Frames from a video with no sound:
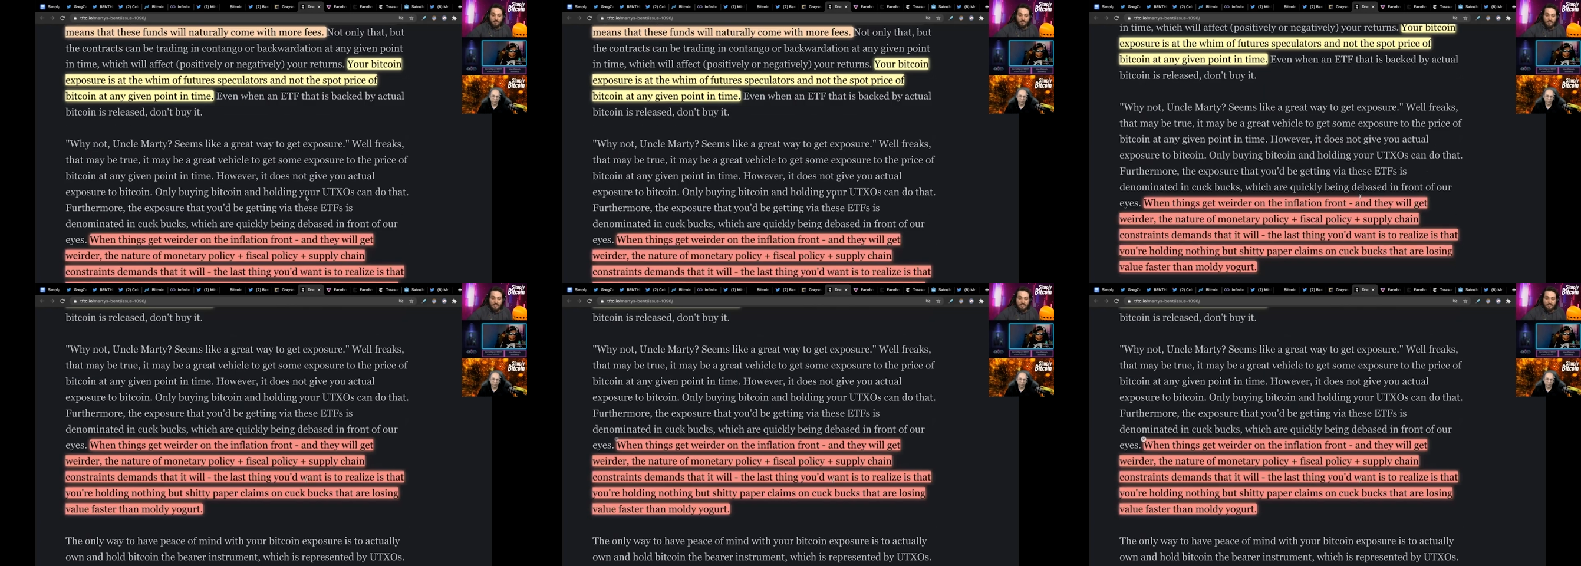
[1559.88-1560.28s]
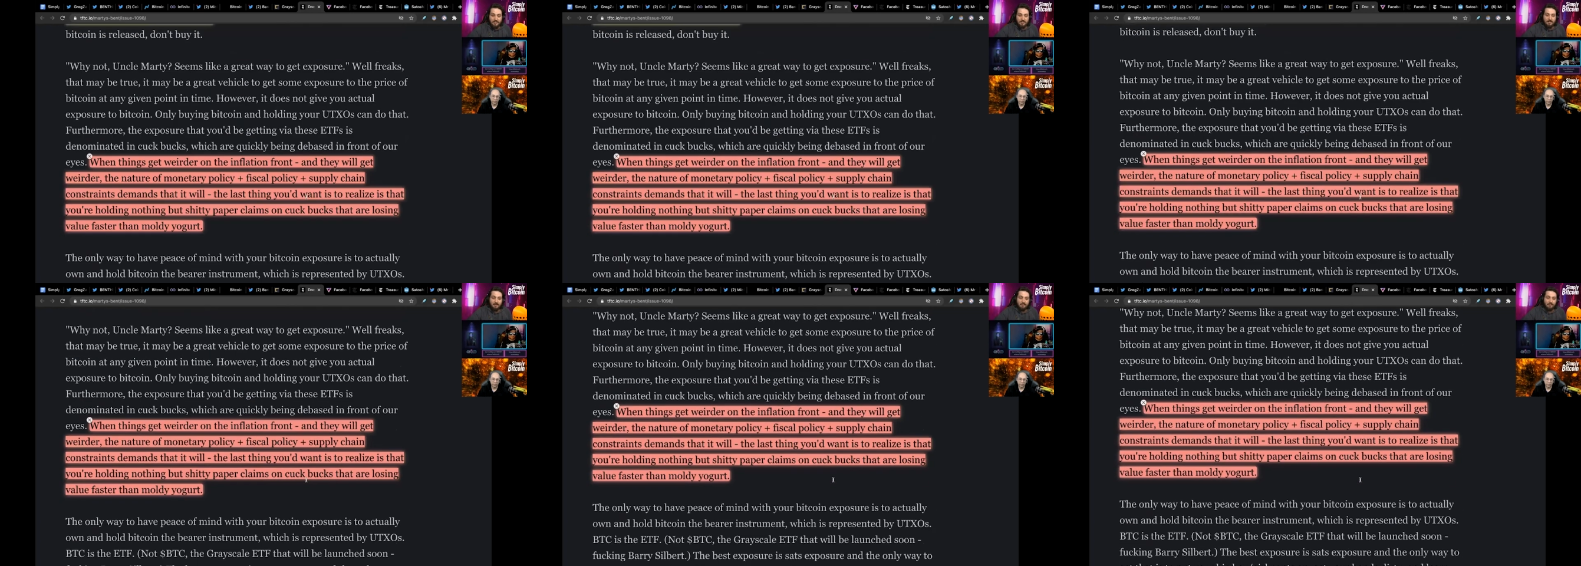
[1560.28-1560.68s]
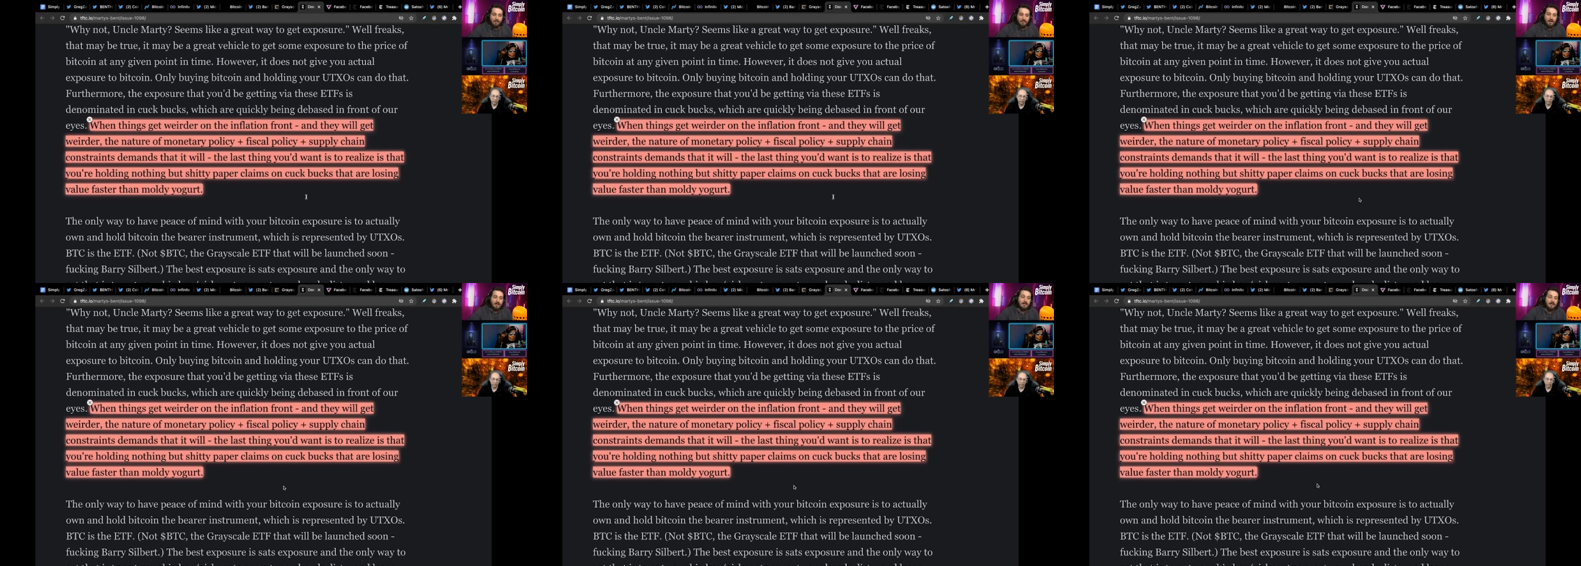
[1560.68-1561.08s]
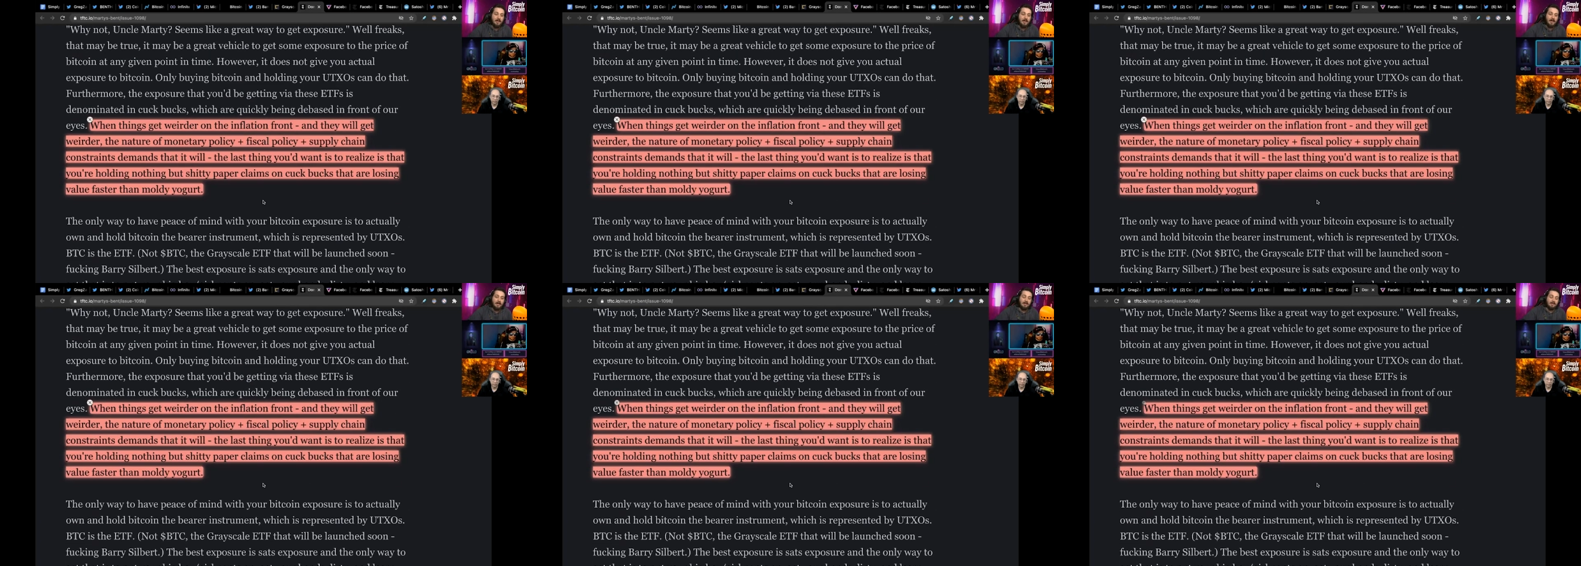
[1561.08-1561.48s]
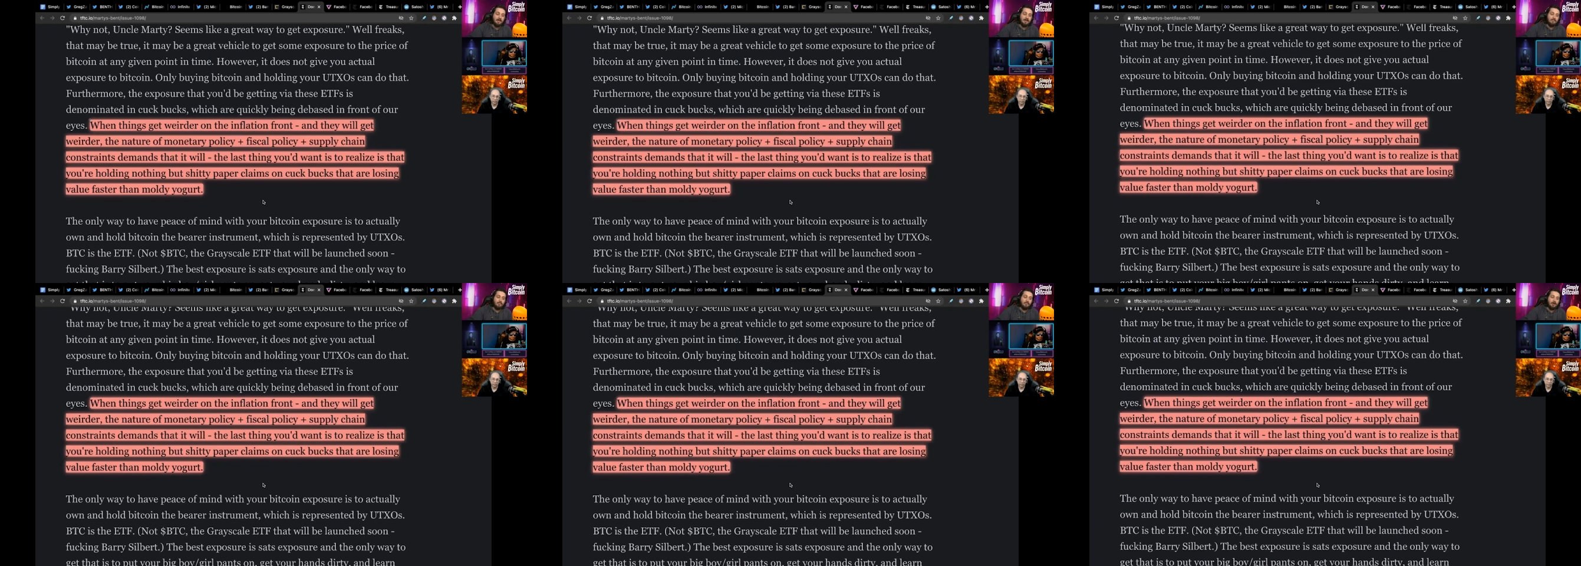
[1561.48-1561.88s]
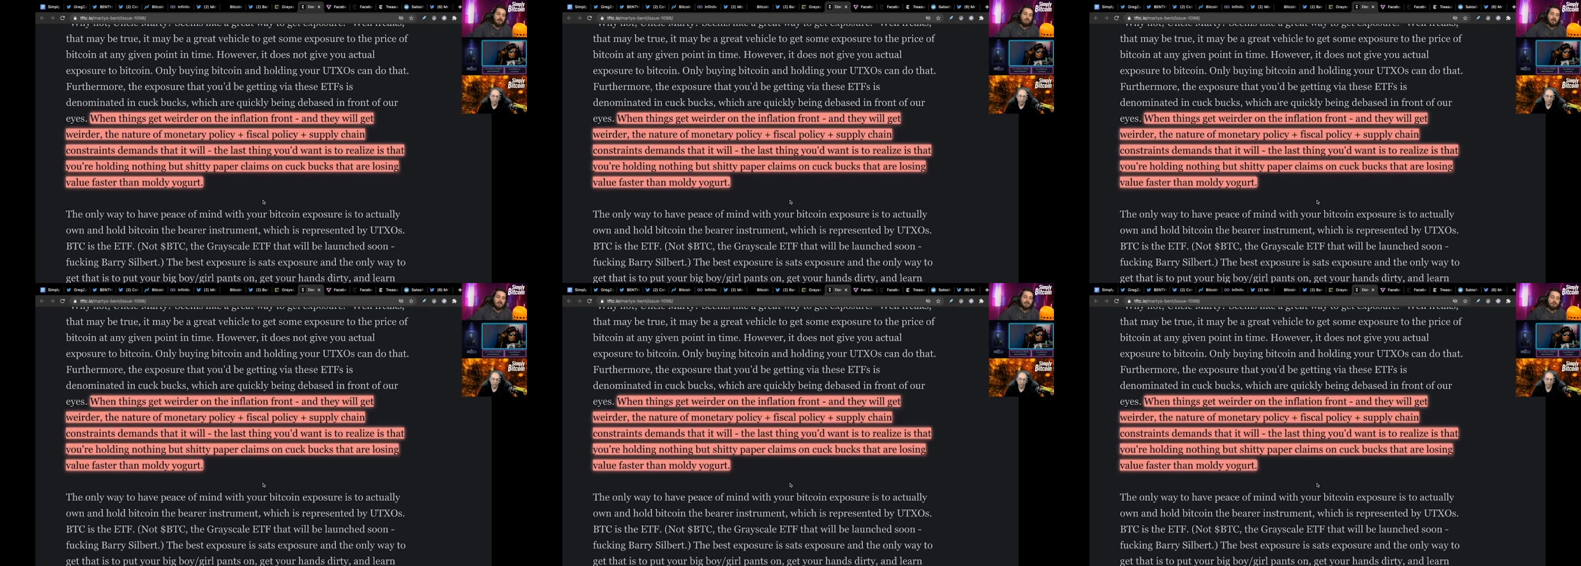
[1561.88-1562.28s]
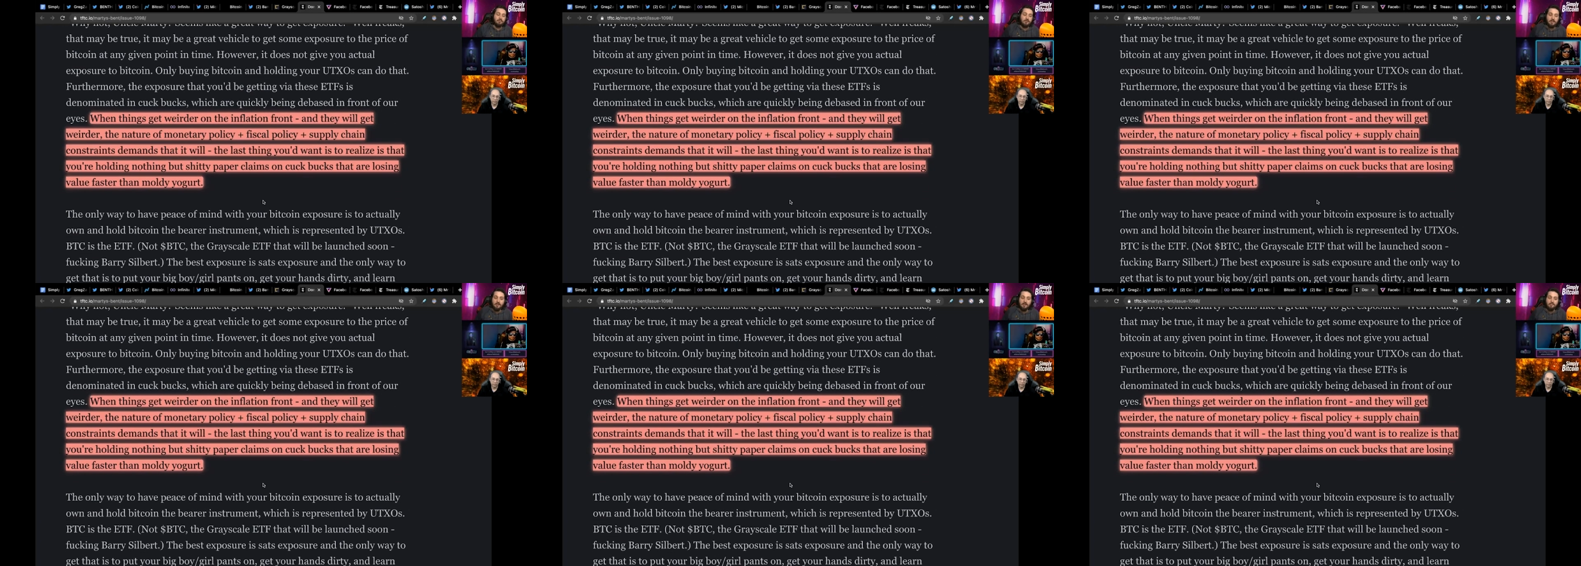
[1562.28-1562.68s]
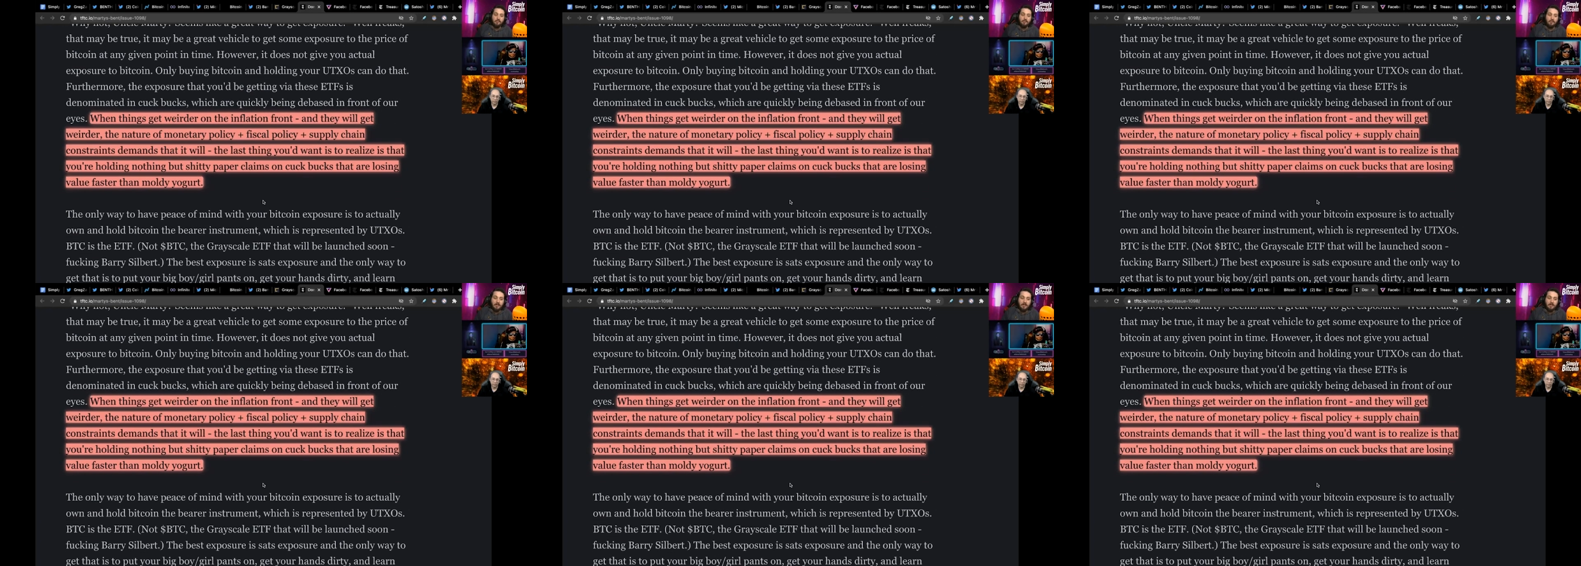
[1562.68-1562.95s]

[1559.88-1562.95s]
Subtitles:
[unreadable: no face in view]